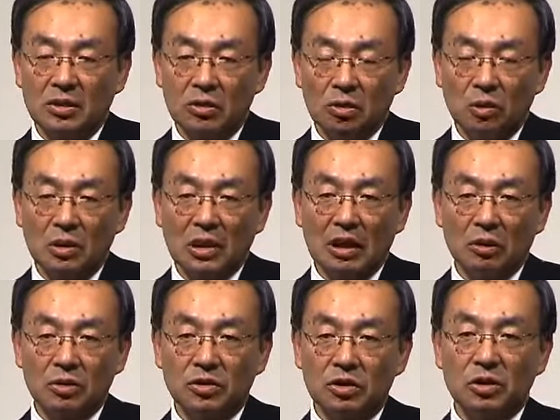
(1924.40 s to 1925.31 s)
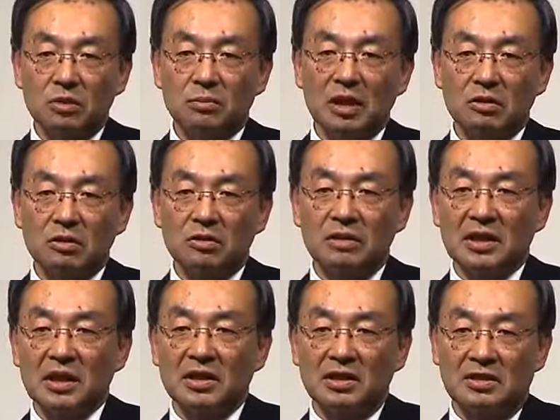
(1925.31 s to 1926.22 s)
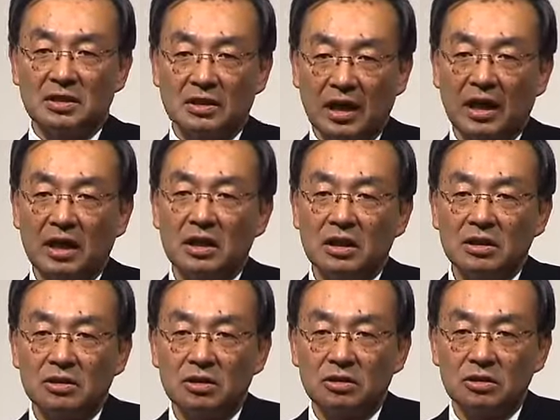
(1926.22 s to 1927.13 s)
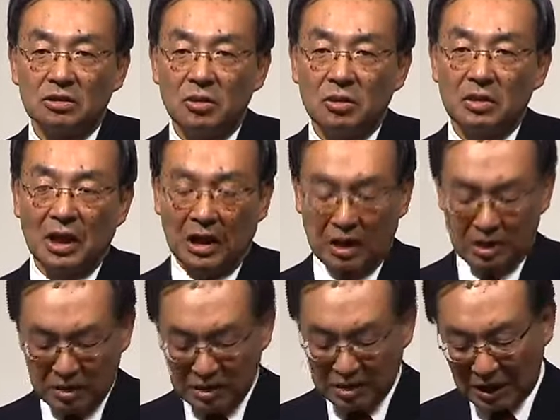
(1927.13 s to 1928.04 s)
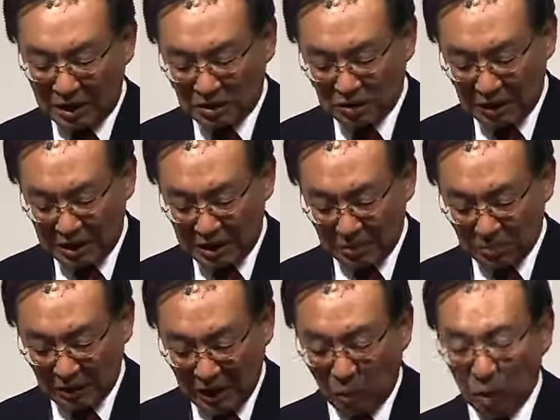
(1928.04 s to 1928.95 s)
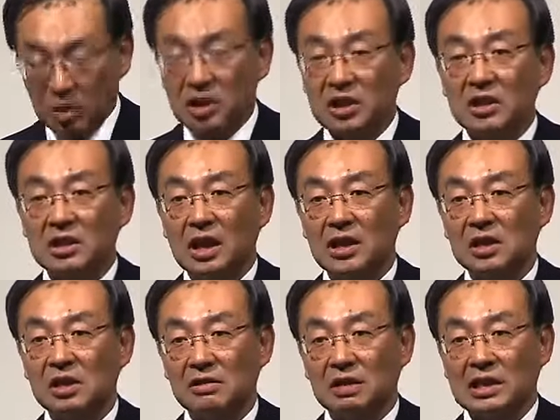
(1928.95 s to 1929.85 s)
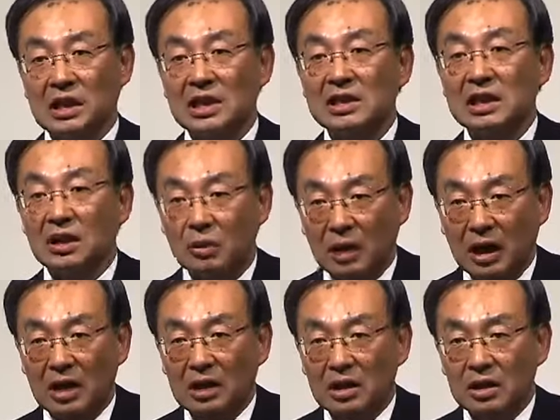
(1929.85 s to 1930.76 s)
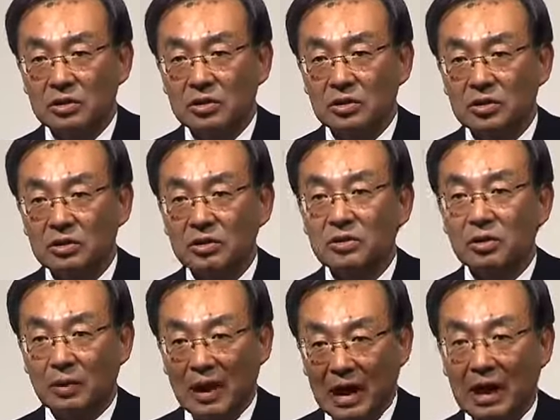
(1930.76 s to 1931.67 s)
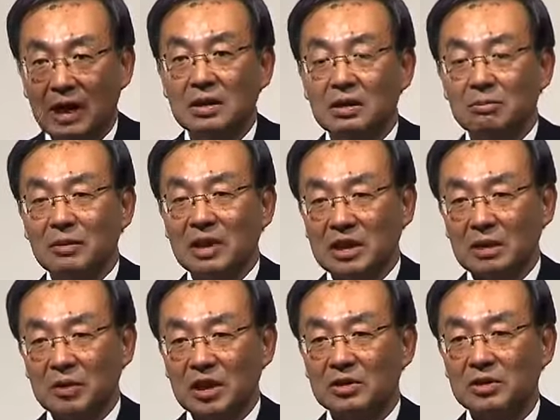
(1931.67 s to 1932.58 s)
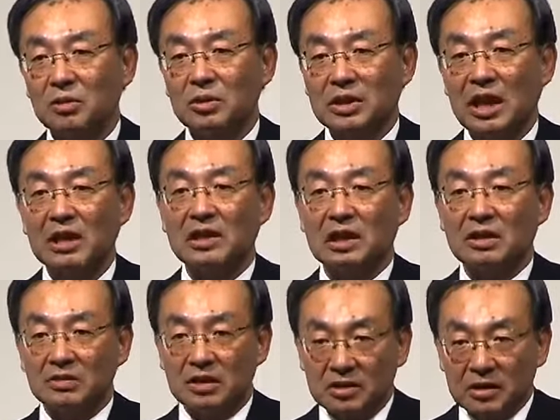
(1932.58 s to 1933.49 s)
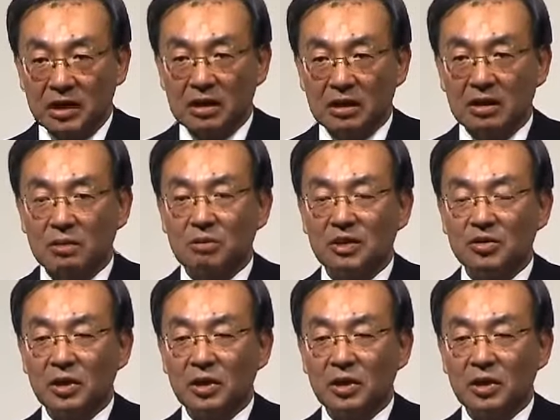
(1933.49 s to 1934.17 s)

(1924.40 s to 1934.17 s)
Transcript: or uh, which um, existing car manufacturer will play a major role in electrification